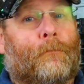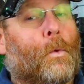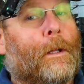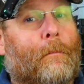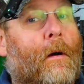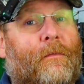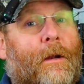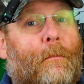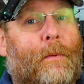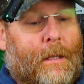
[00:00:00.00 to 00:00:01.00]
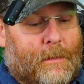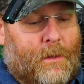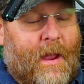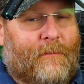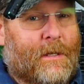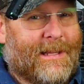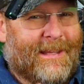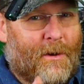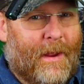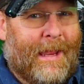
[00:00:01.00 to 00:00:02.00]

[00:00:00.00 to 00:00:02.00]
really muff it up because you have this little